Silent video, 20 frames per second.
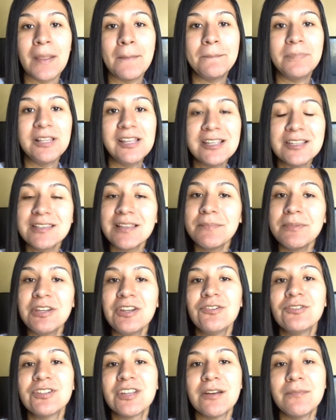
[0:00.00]
Please let me
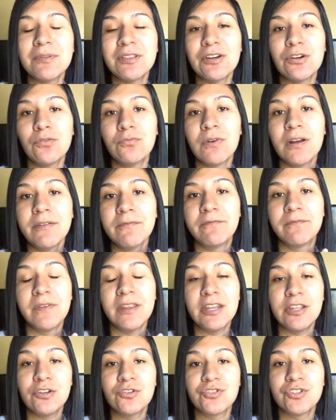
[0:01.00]
know down below what
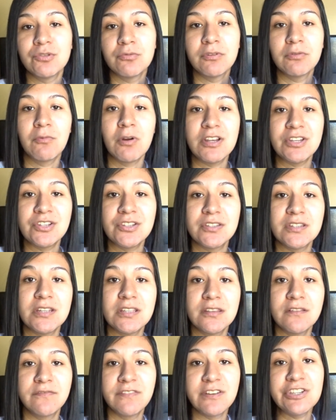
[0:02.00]
videos you would want to see in
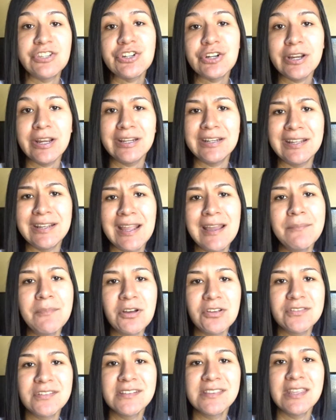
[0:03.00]
the future, and I am
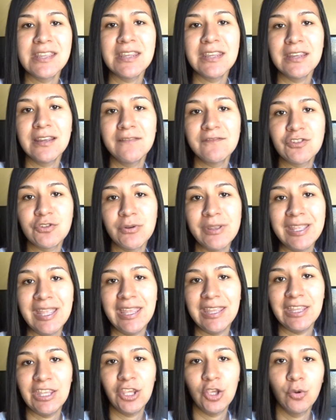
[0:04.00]
also thinking of doing a
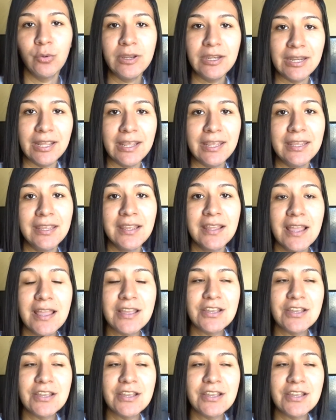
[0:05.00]
Q&A,